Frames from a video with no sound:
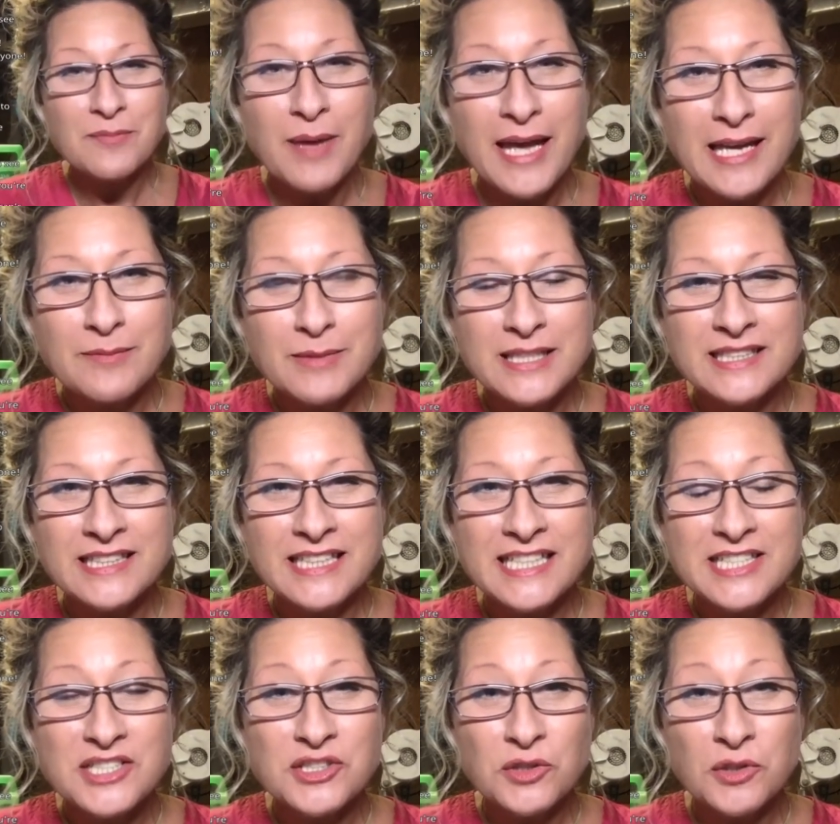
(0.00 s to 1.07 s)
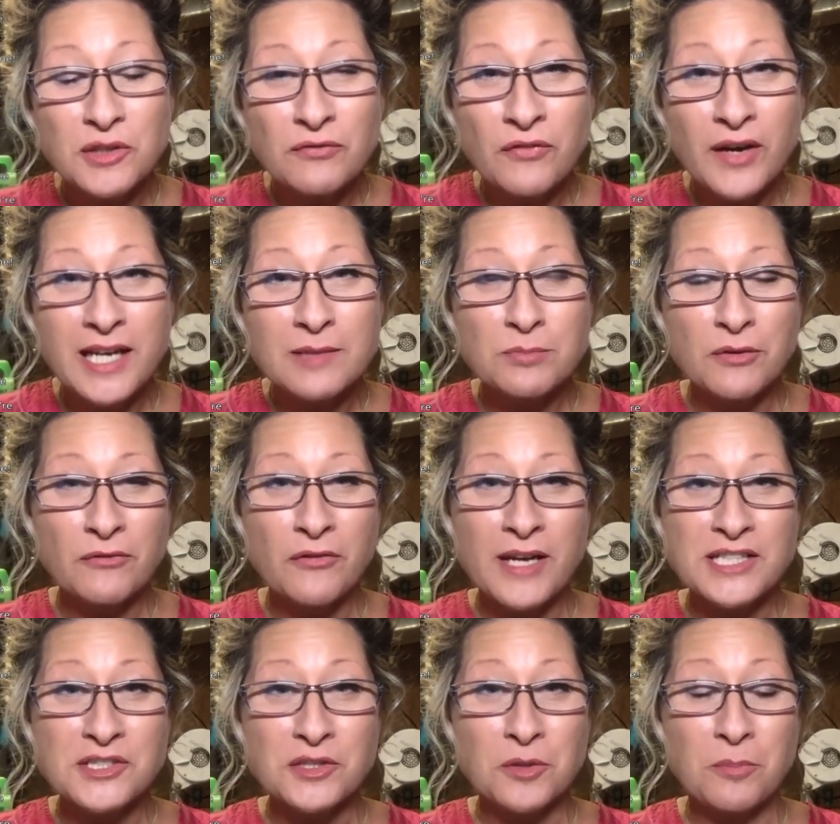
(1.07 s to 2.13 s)
Amy Lee, certified
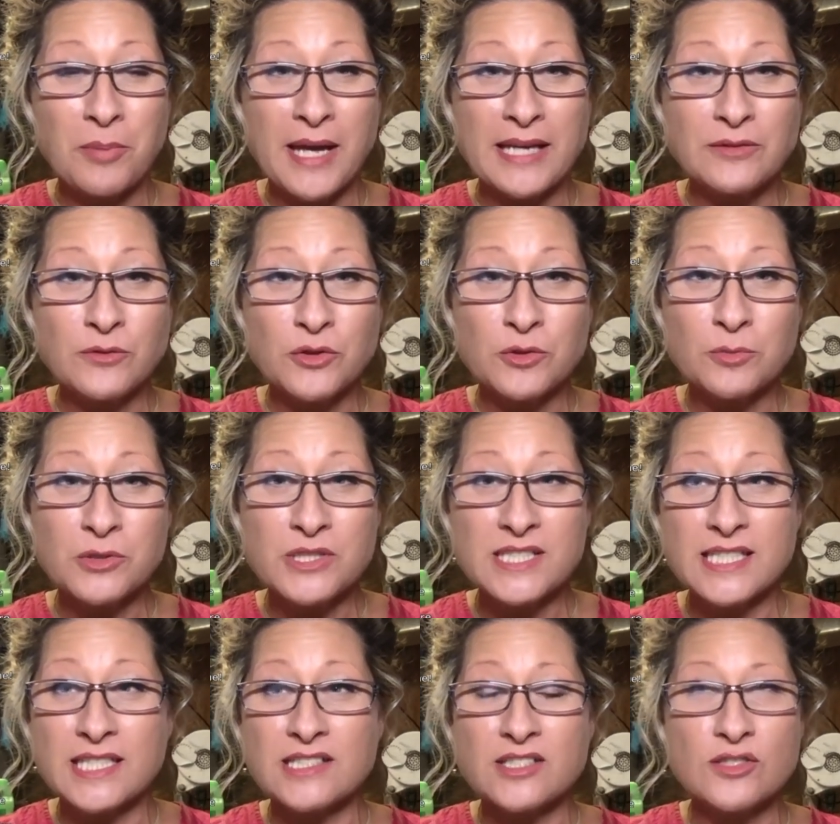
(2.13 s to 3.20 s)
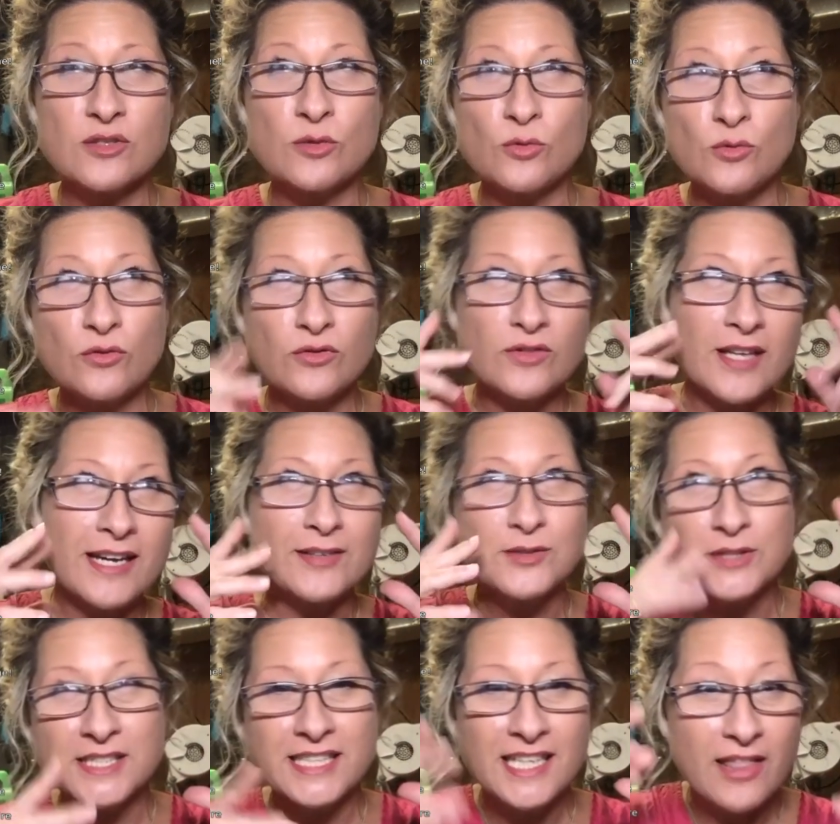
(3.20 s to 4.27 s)
professional pet groomer since
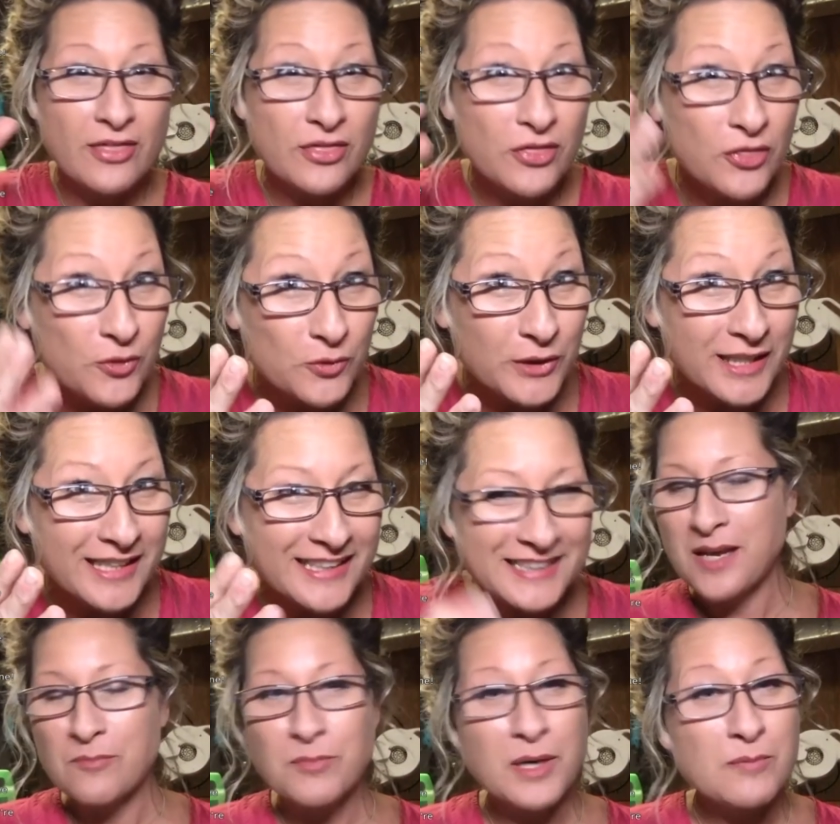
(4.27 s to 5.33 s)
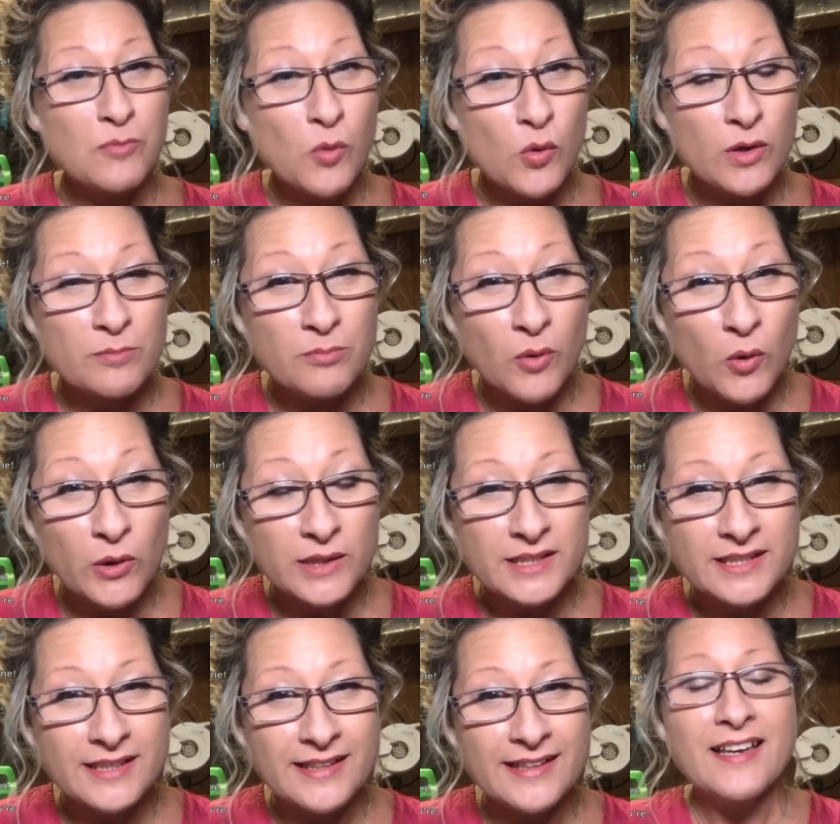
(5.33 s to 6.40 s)
2003, but more
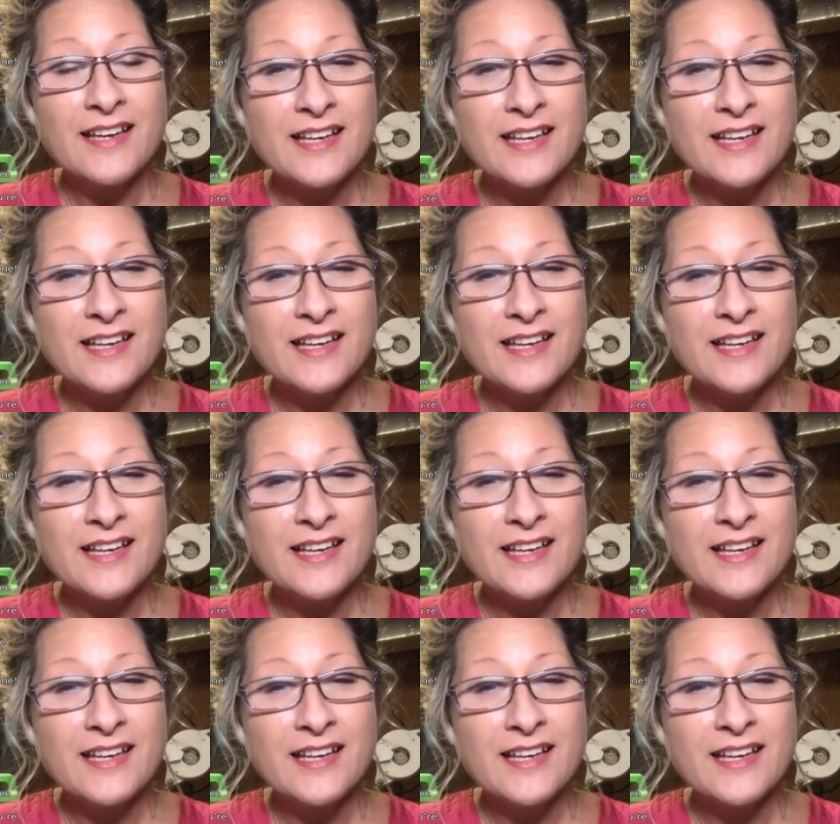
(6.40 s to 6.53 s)
importantly,